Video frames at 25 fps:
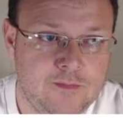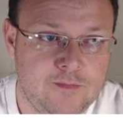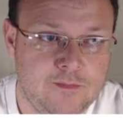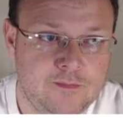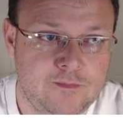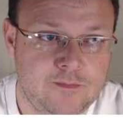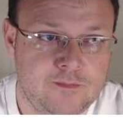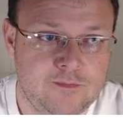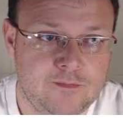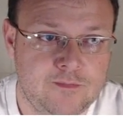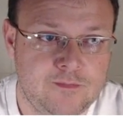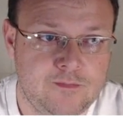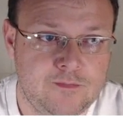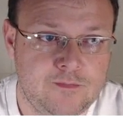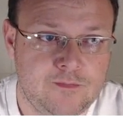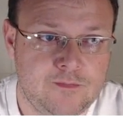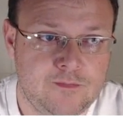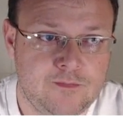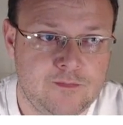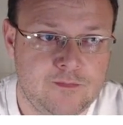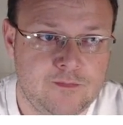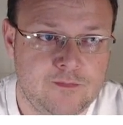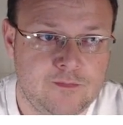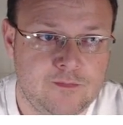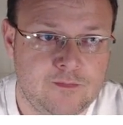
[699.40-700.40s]

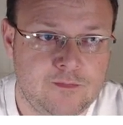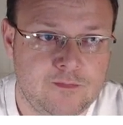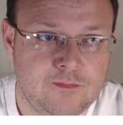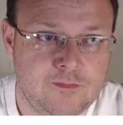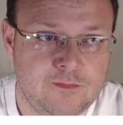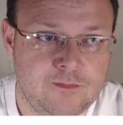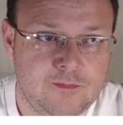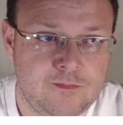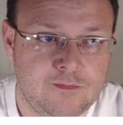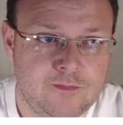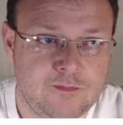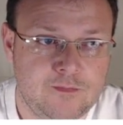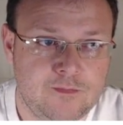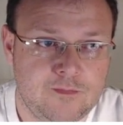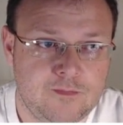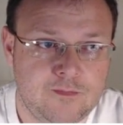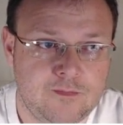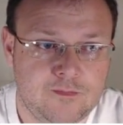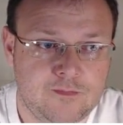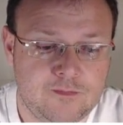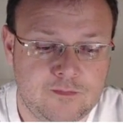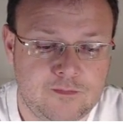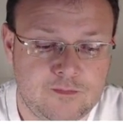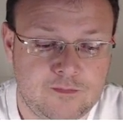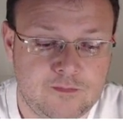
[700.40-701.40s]

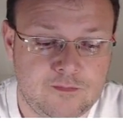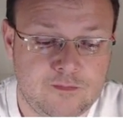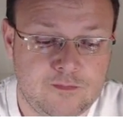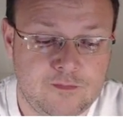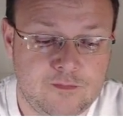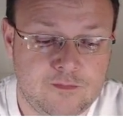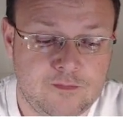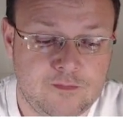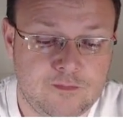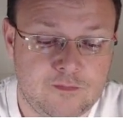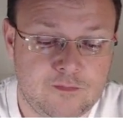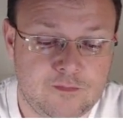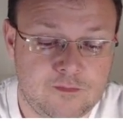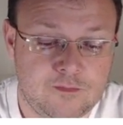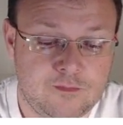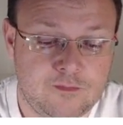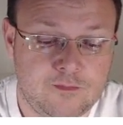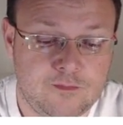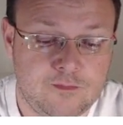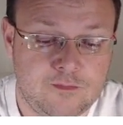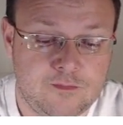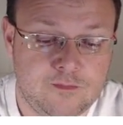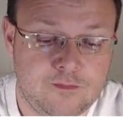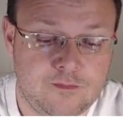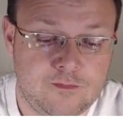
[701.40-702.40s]

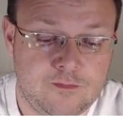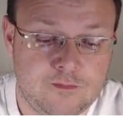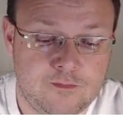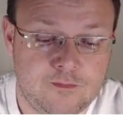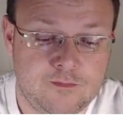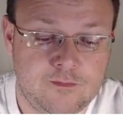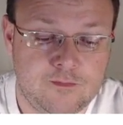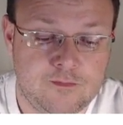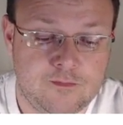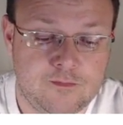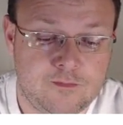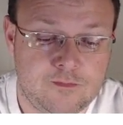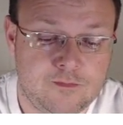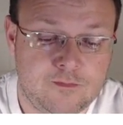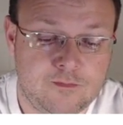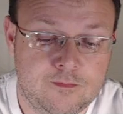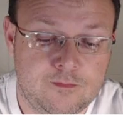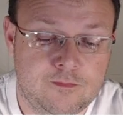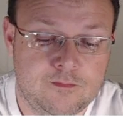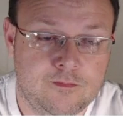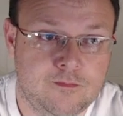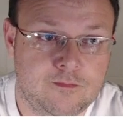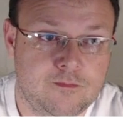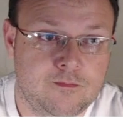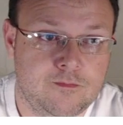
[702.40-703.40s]

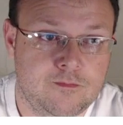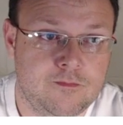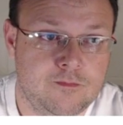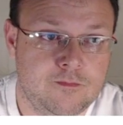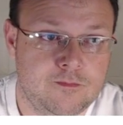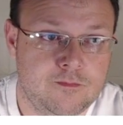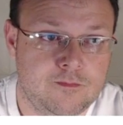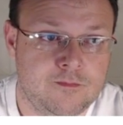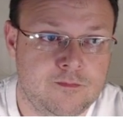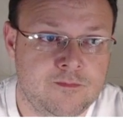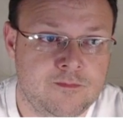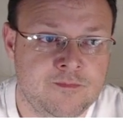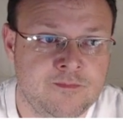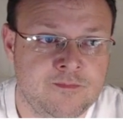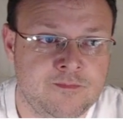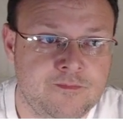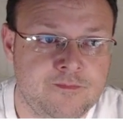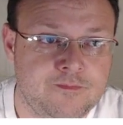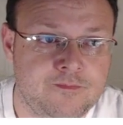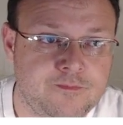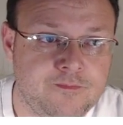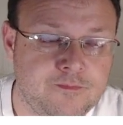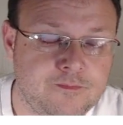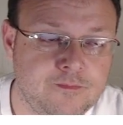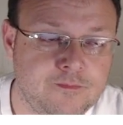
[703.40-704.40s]

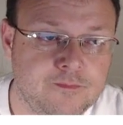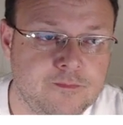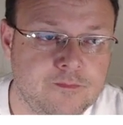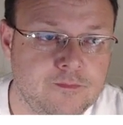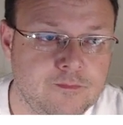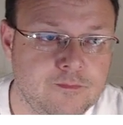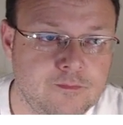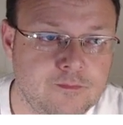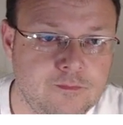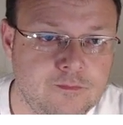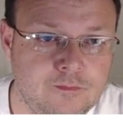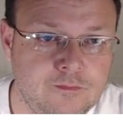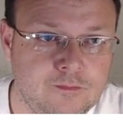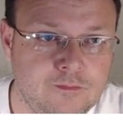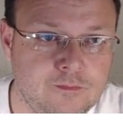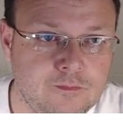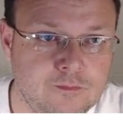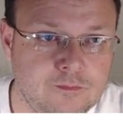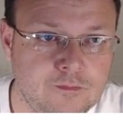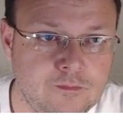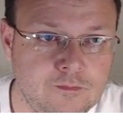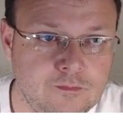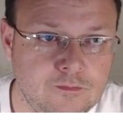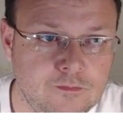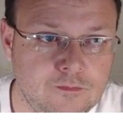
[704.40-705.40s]

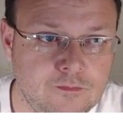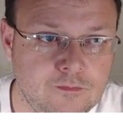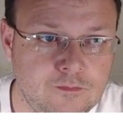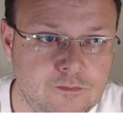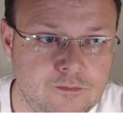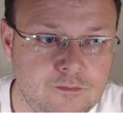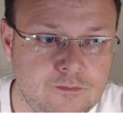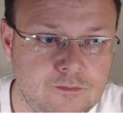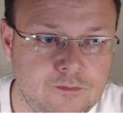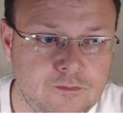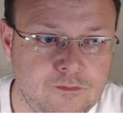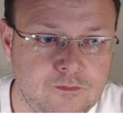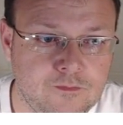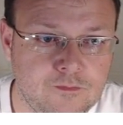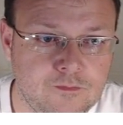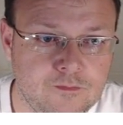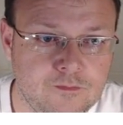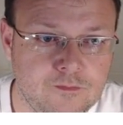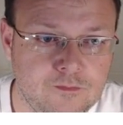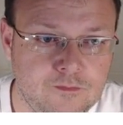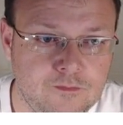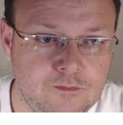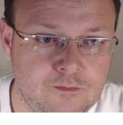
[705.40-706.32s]
[no speech]